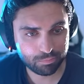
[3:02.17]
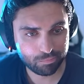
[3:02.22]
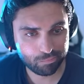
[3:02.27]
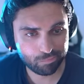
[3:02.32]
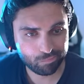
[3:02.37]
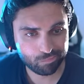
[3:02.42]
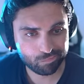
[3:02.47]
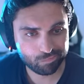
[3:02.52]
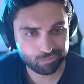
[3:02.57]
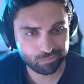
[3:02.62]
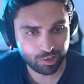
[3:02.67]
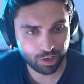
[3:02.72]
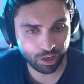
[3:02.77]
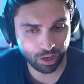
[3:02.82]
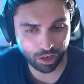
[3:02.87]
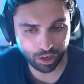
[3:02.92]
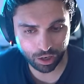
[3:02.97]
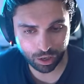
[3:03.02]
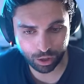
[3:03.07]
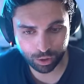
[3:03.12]
and focusing on
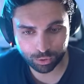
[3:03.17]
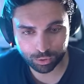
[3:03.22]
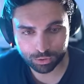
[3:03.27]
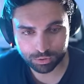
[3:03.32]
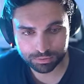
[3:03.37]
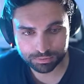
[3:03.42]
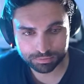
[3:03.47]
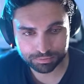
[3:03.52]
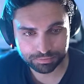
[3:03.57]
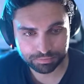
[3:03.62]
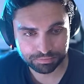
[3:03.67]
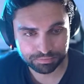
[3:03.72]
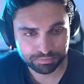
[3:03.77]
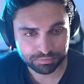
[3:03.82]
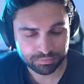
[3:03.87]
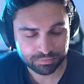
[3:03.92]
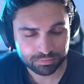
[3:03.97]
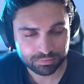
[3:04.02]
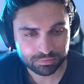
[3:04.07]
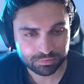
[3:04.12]
PS3, we
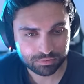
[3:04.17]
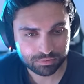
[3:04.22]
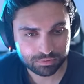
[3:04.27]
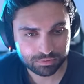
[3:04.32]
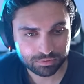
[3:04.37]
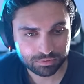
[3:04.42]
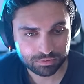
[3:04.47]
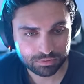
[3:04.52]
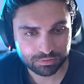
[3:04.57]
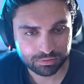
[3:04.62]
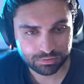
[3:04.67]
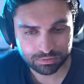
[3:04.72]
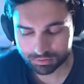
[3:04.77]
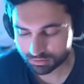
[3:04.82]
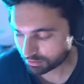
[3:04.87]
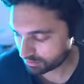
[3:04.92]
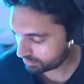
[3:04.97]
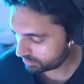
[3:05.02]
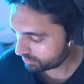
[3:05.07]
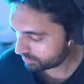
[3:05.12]
also
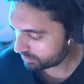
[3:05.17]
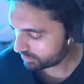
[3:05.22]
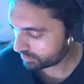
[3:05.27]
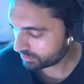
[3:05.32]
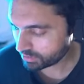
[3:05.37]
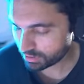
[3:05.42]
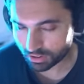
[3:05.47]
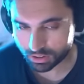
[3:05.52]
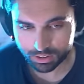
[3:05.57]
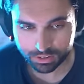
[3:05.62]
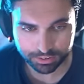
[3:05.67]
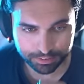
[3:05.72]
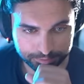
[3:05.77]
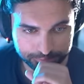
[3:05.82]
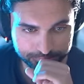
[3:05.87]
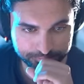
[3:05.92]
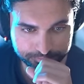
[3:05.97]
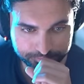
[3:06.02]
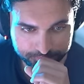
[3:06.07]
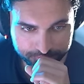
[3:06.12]
had Jeff Grubb
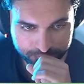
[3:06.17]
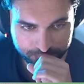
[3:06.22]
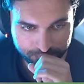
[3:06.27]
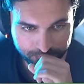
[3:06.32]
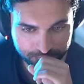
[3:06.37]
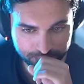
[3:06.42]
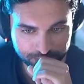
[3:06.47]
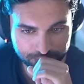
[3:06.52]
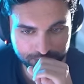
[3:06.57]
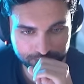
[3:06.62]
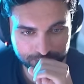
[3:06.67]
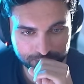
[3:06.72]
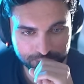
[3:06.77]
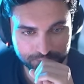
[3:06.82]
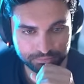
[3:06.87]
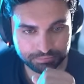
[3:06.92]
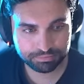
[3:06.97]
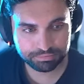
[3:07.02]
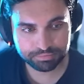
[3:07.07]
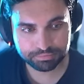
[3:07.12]
mention that PS3
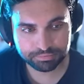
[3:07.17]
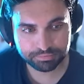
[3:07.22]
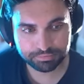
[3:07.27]
emulation was